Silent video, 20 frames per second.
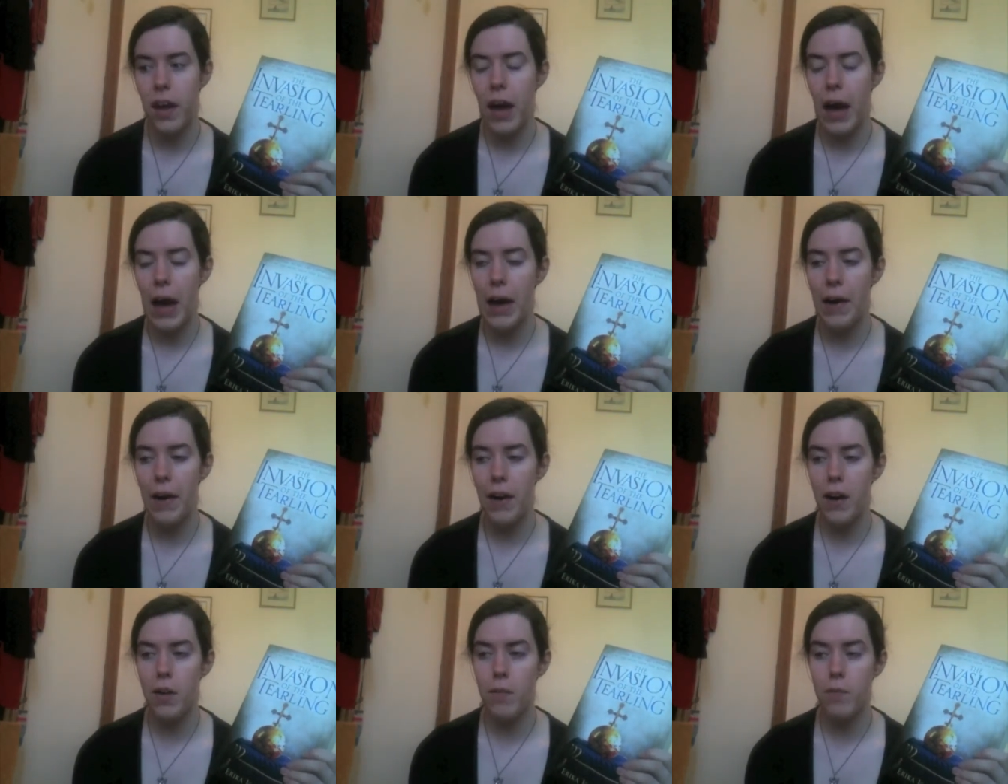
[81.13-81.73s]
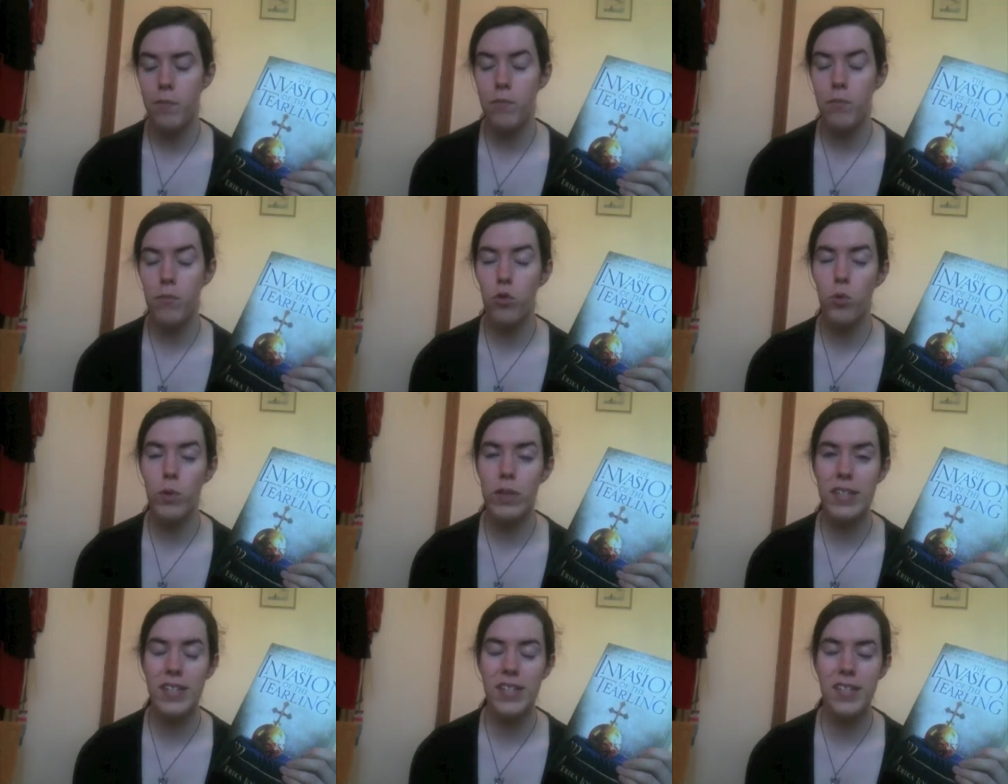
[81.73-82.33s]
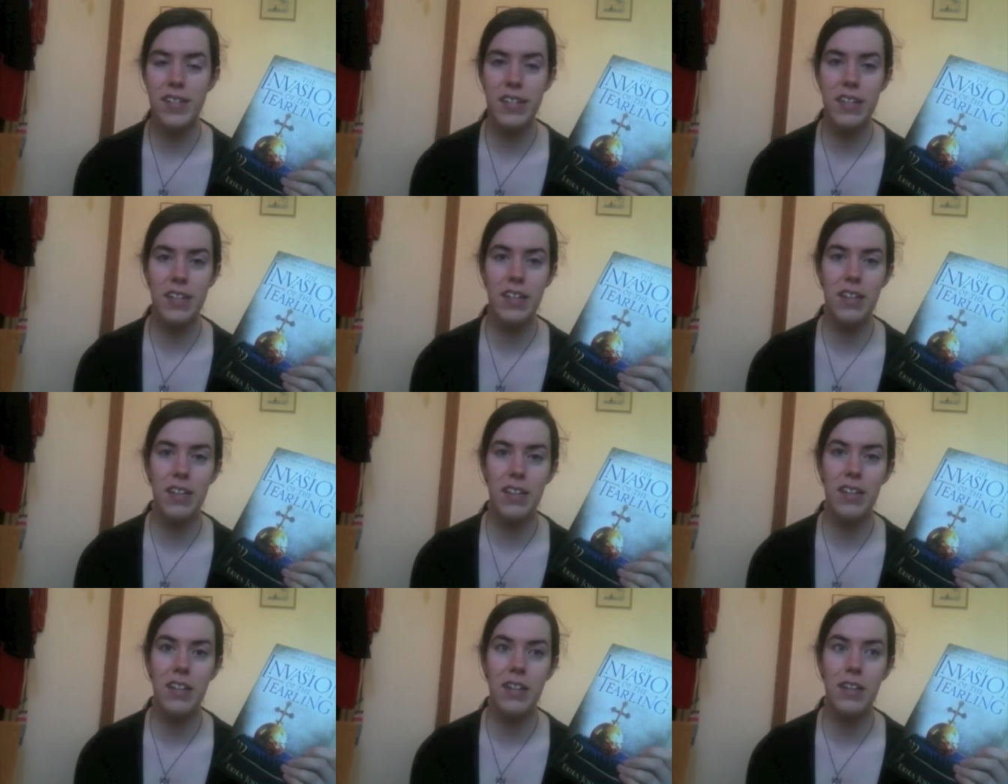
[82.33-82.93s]
Um, we
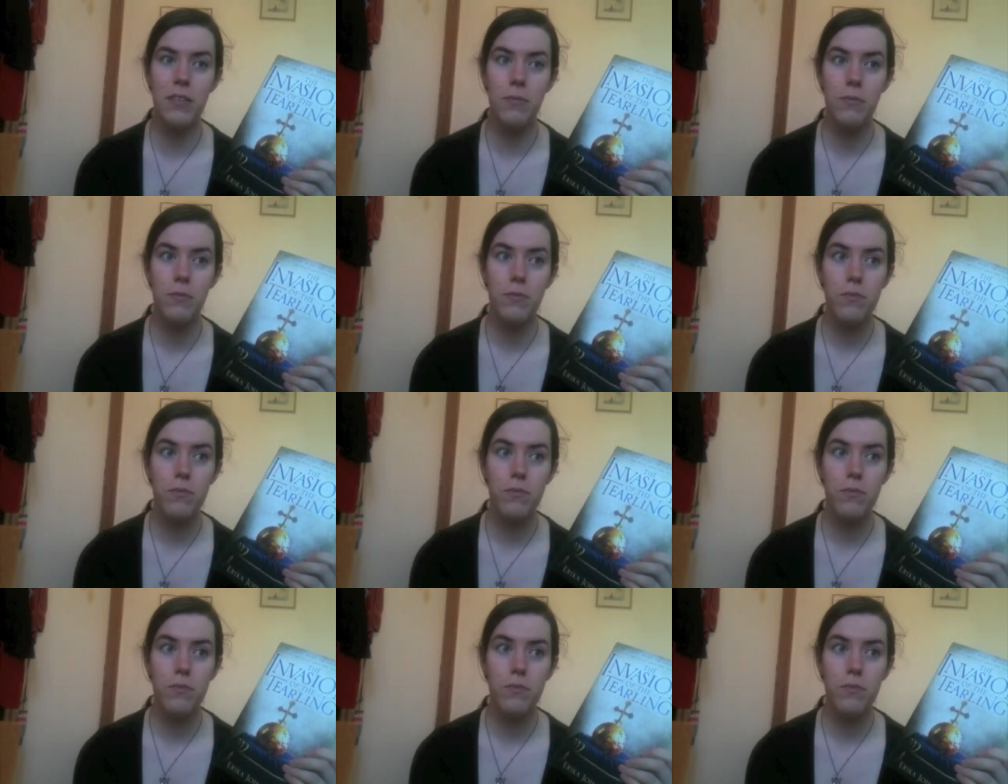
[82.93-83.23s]
see